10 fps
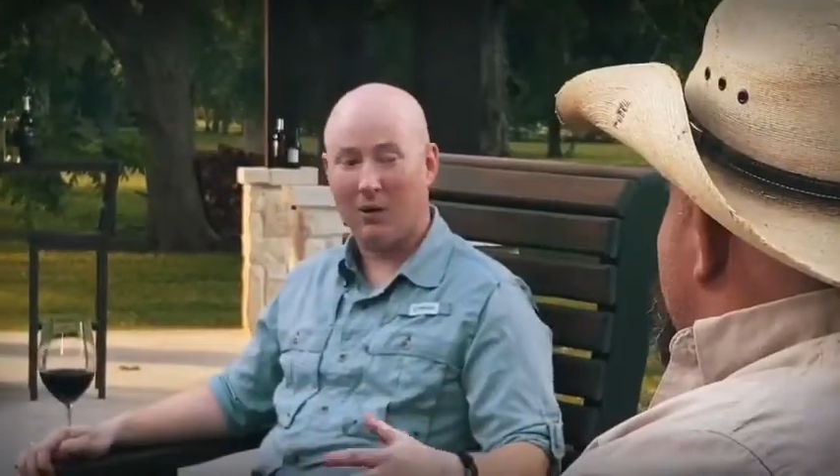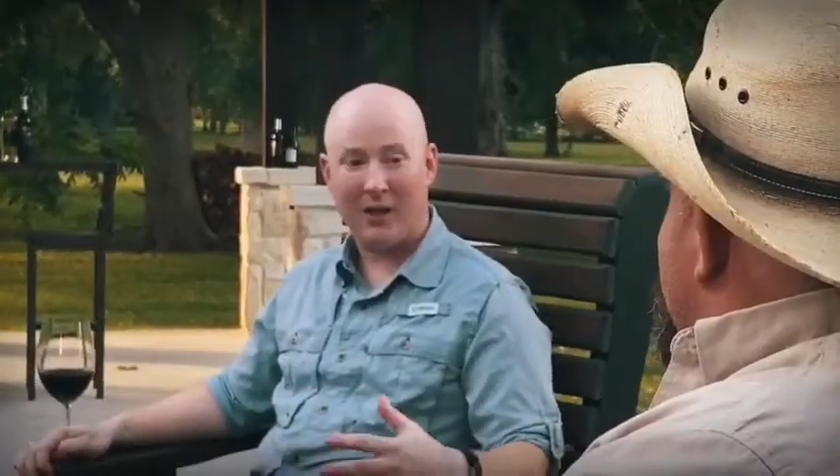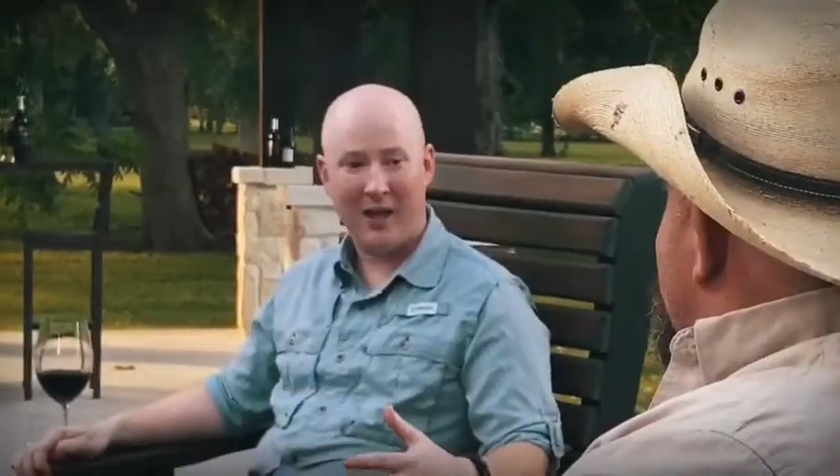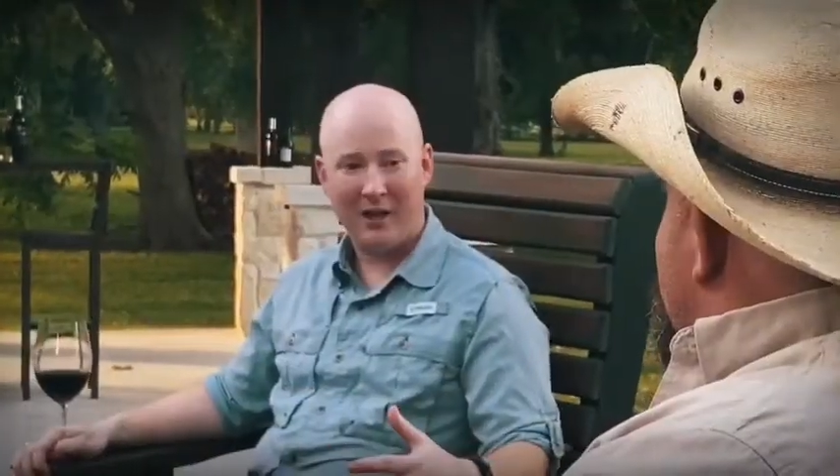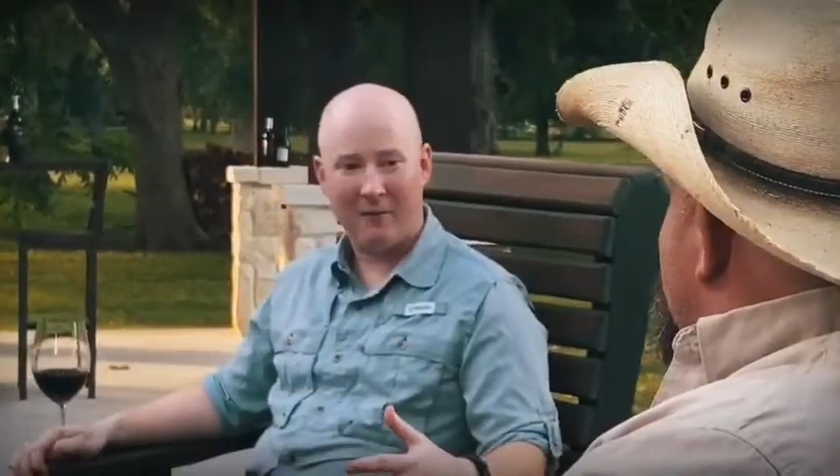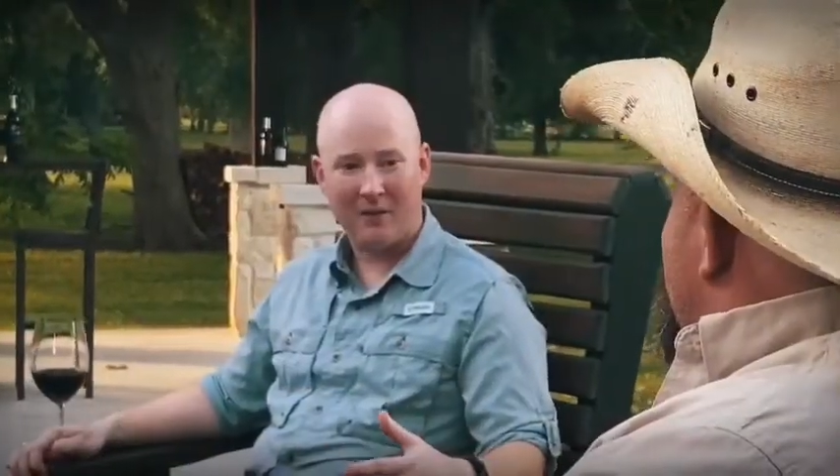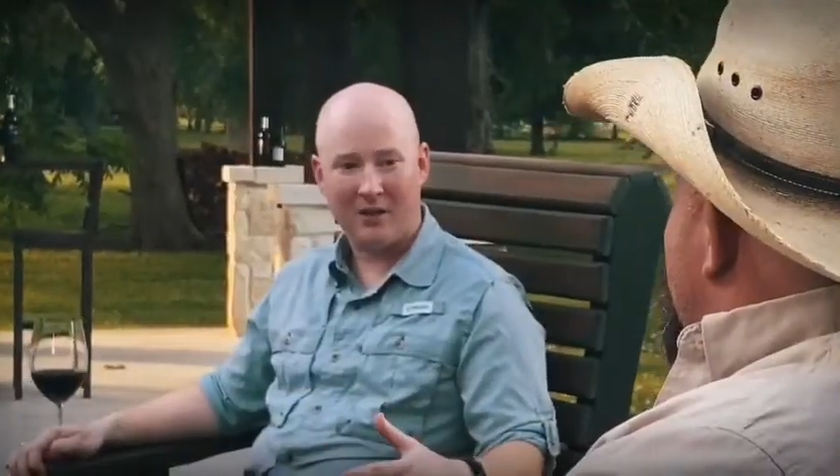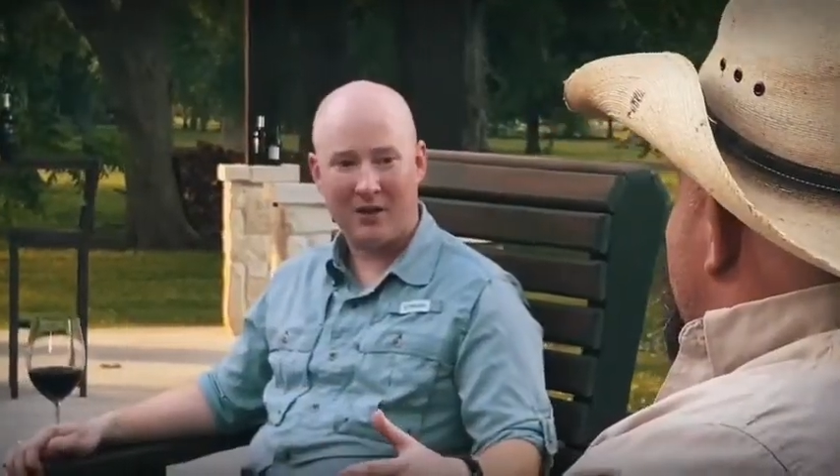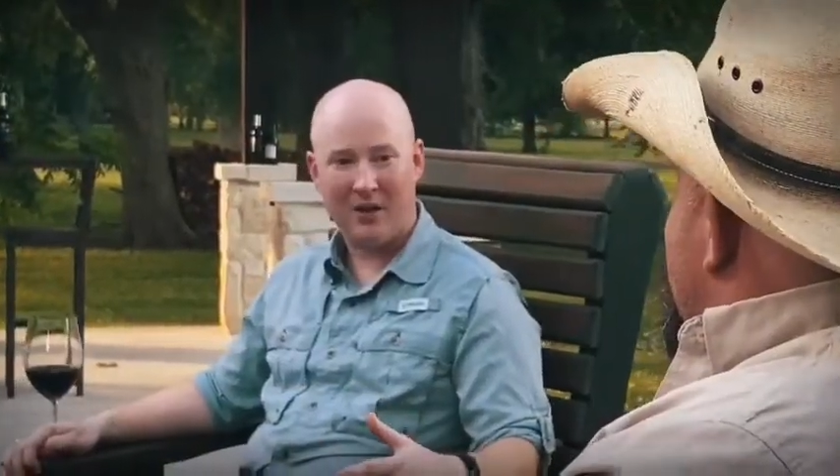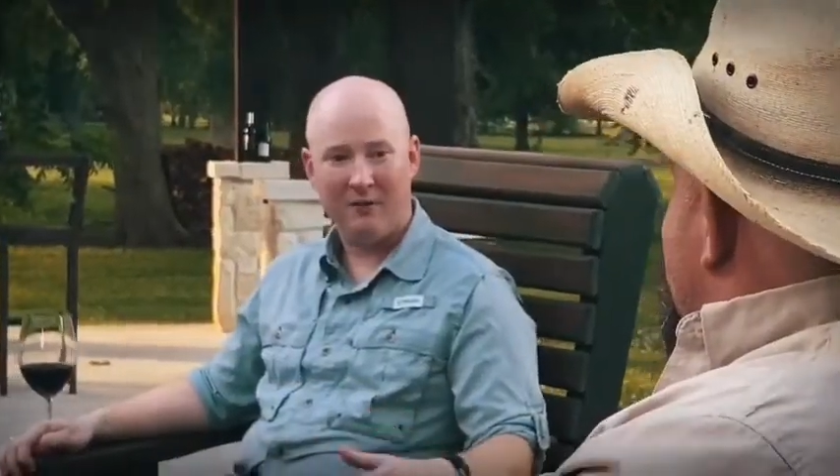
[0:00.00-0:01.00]
grow a lot of
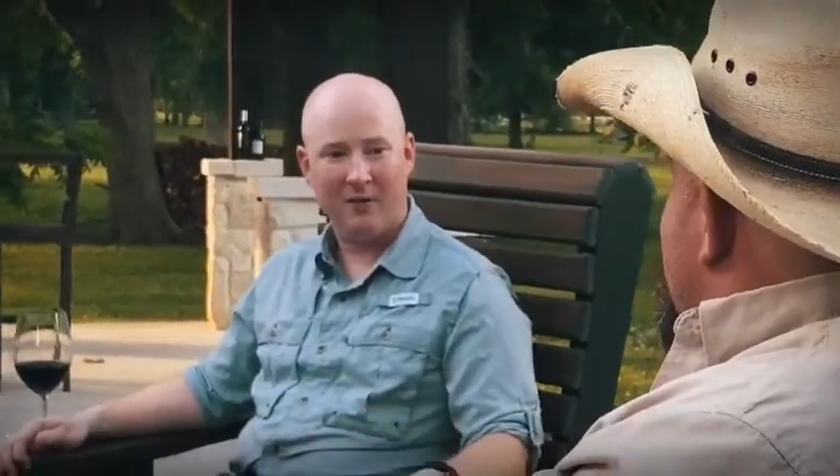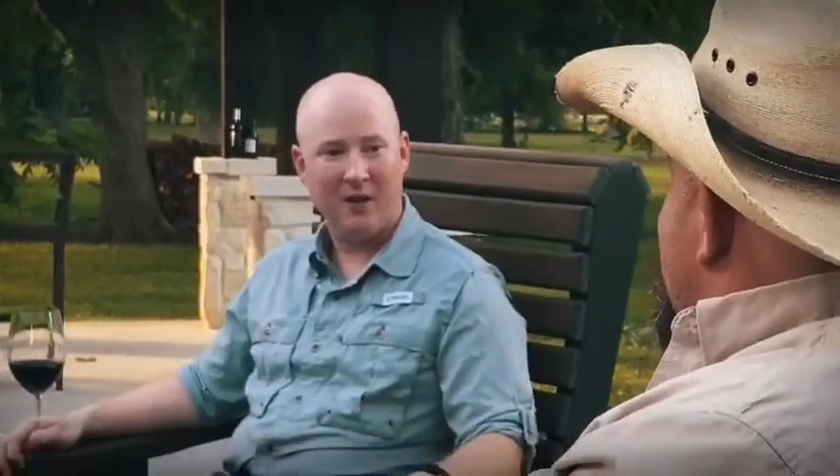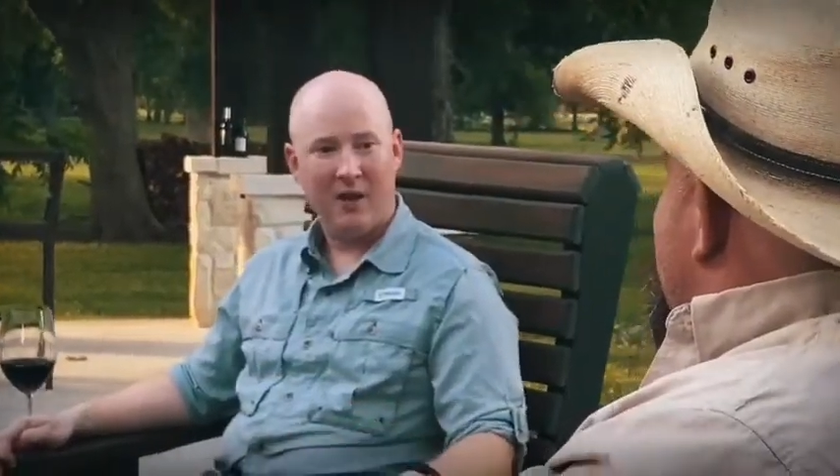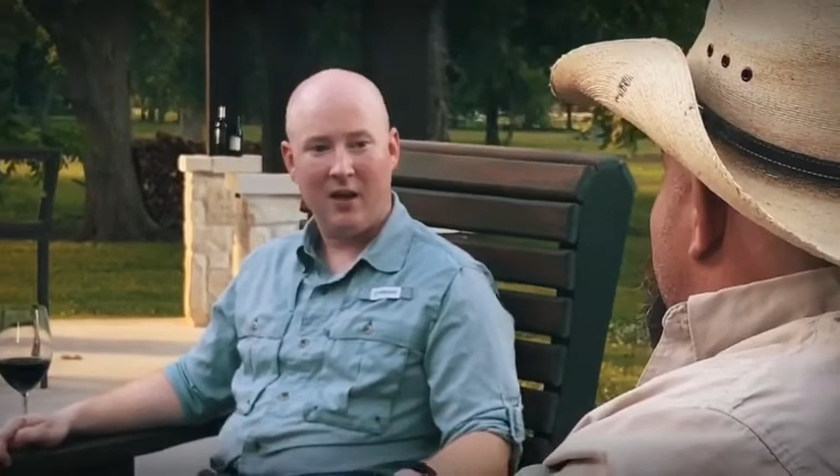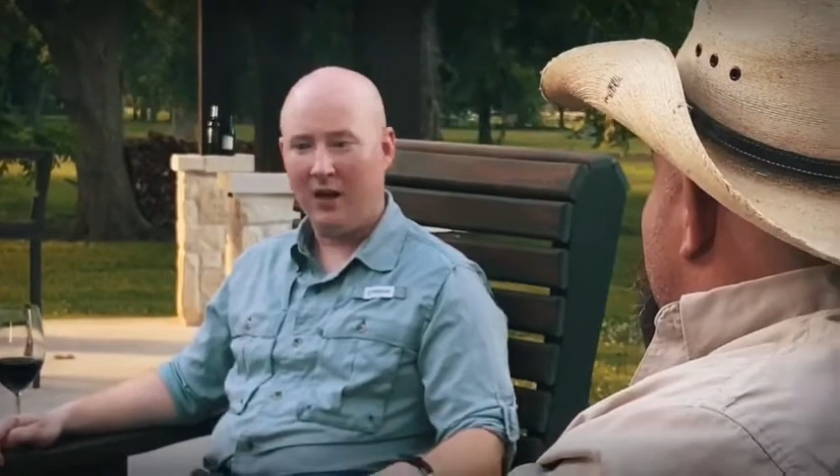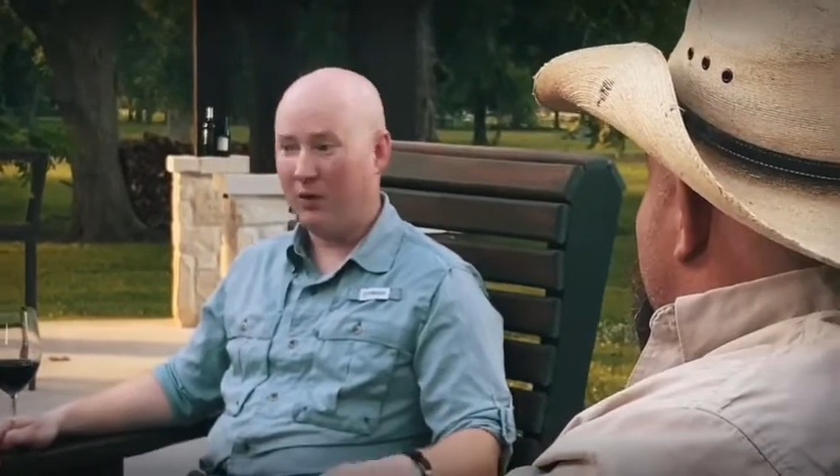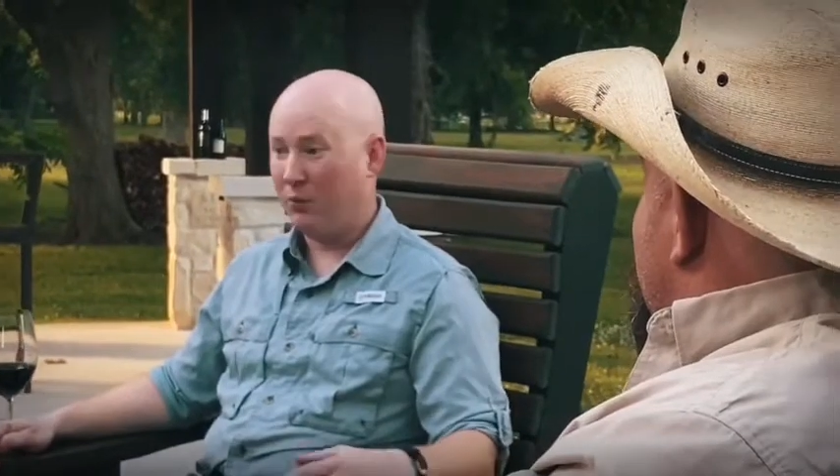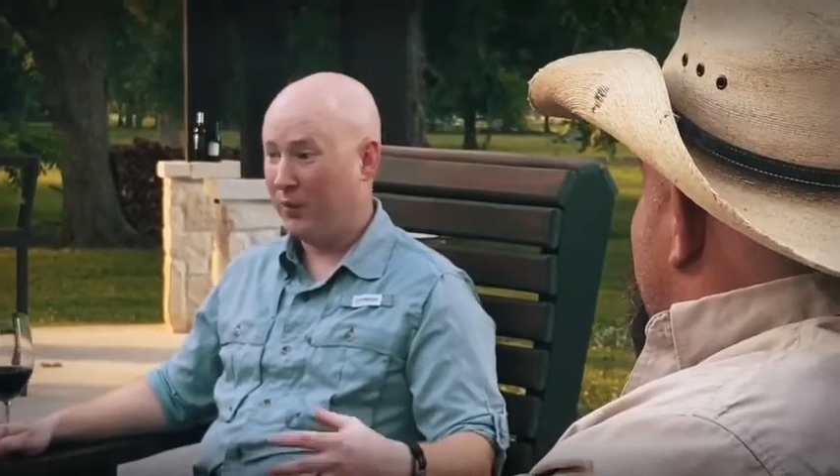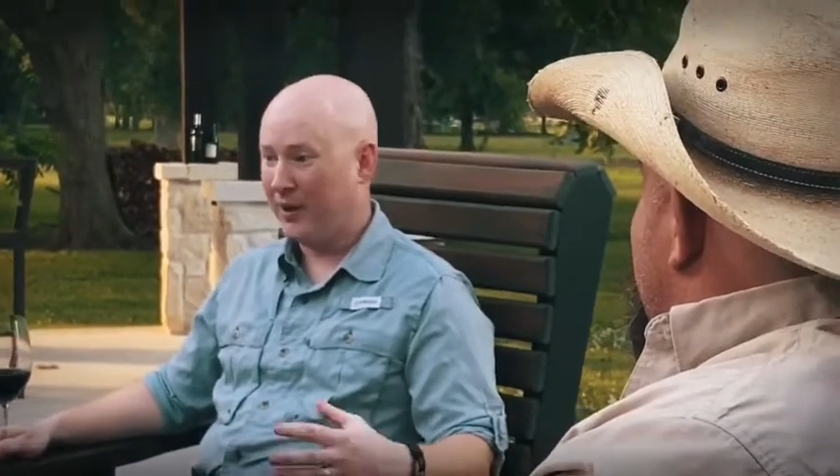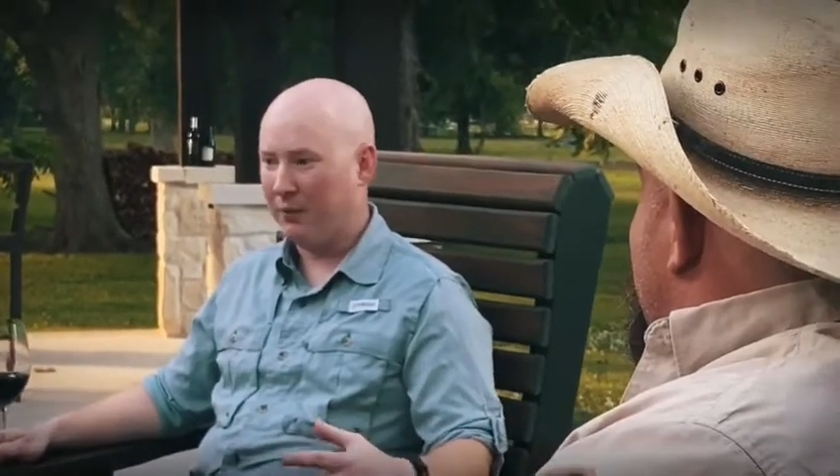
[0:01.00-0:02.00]
different stuff
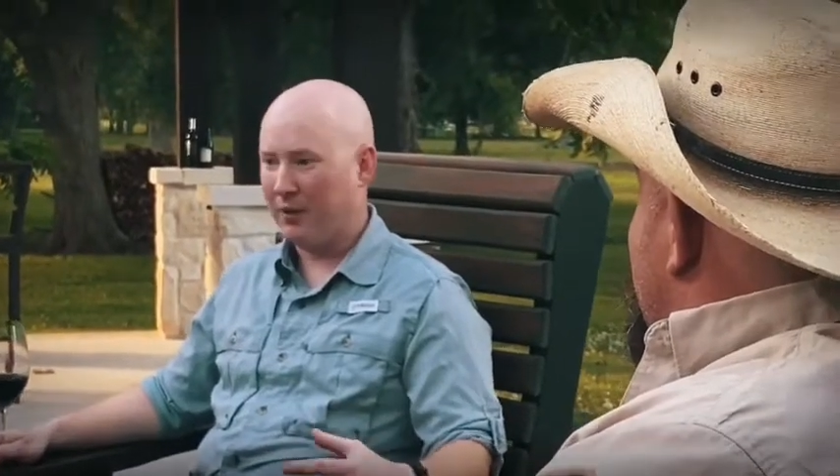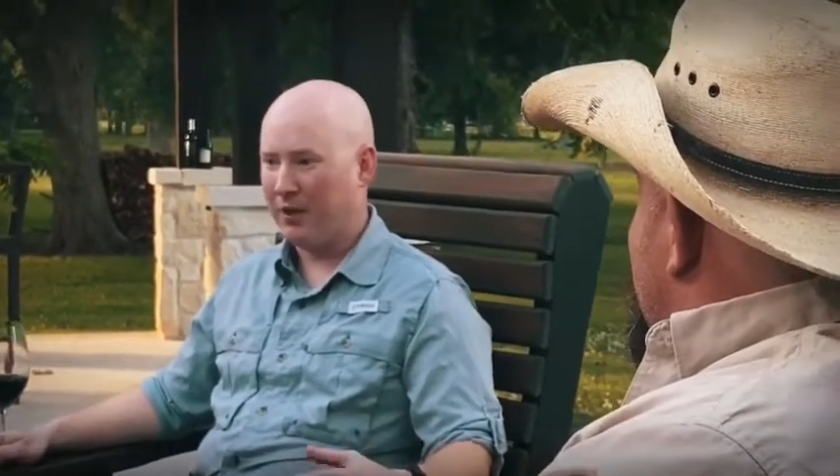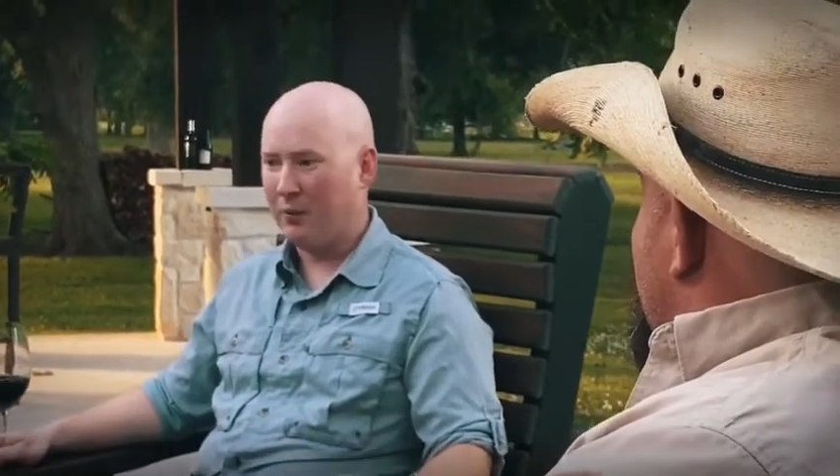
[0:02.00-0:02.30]
really,